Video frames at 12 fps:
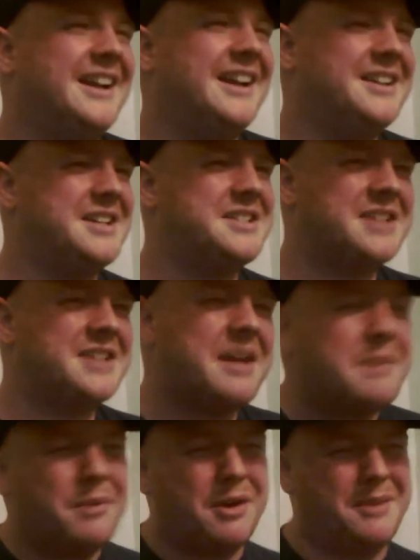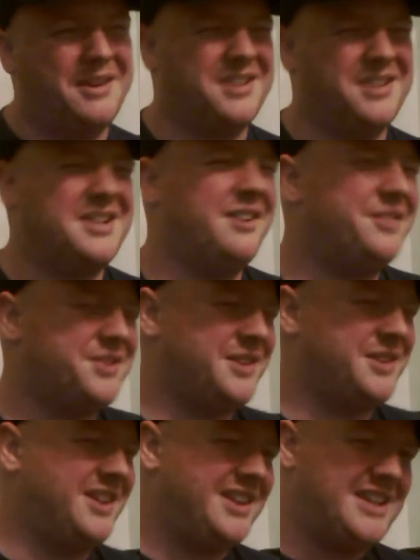And he says, tell me more about
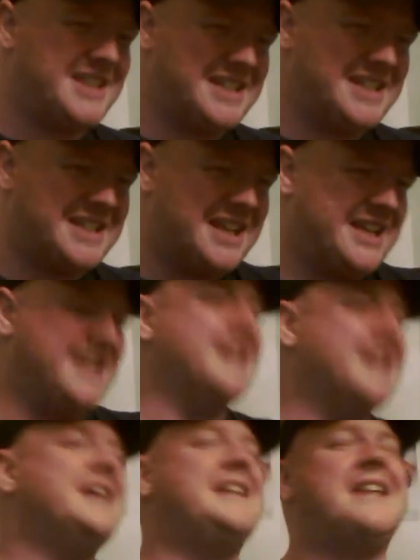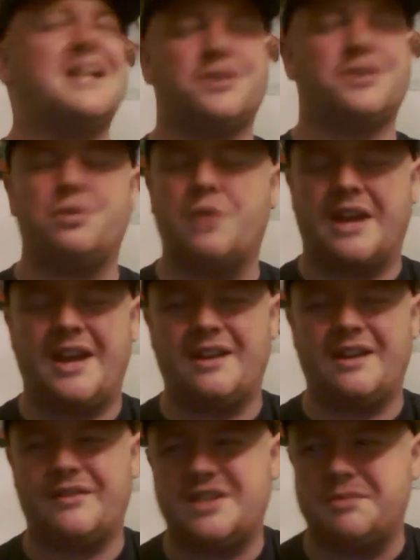yourself. So he says that he takes
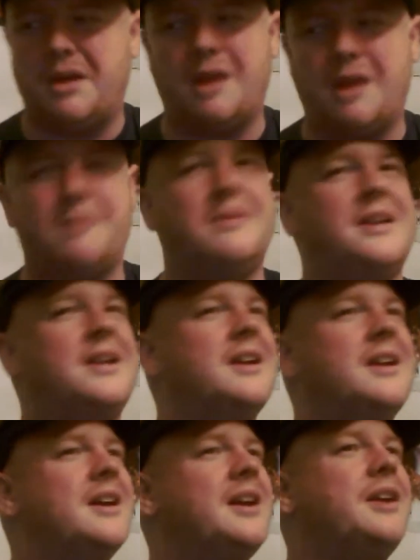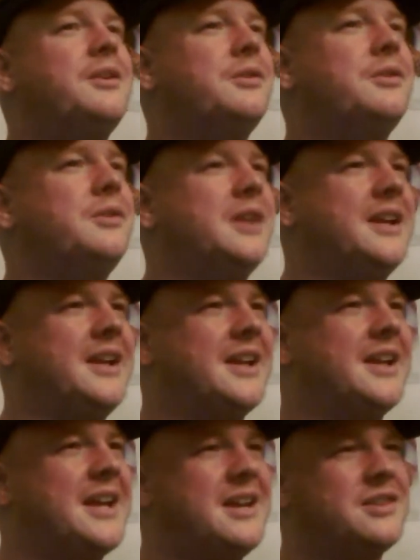care of his mum, and he
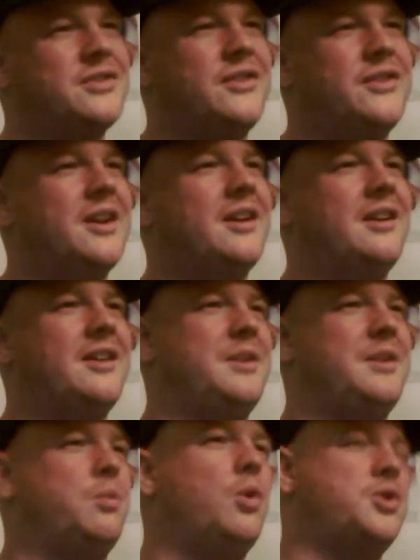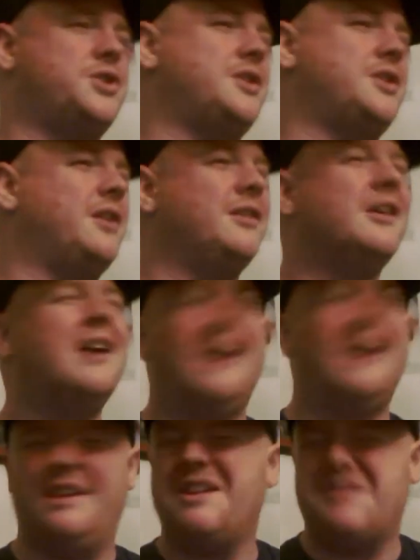cares for her, he washes her.
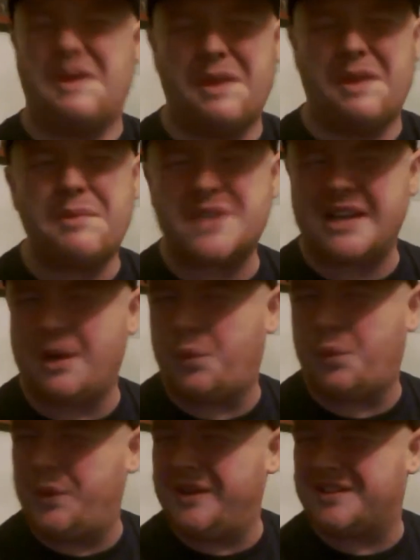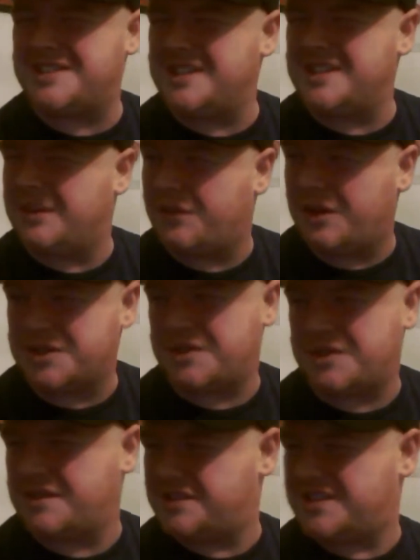That was kind of a weird scene, I
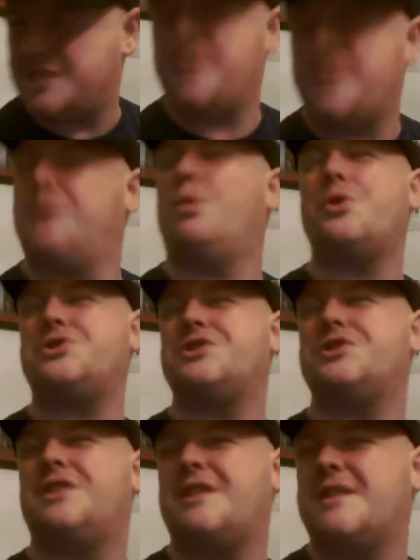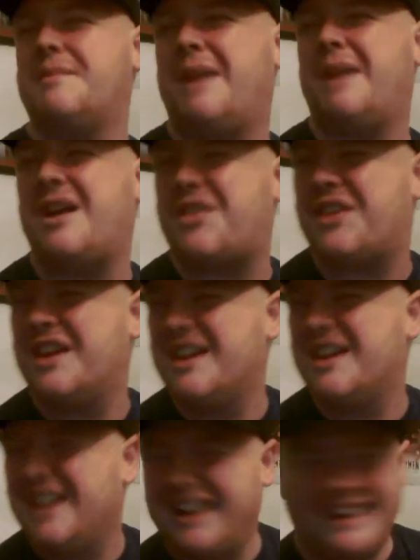thought. There's a scene where he washes her in the
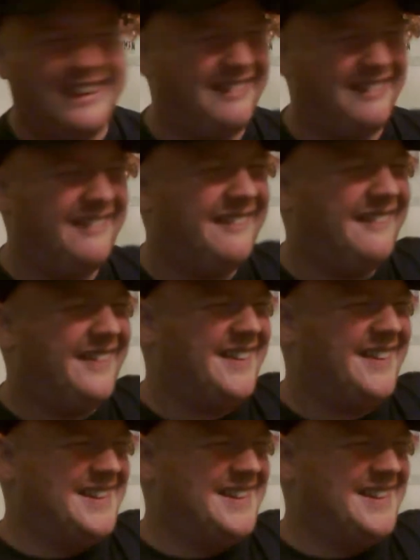bath. I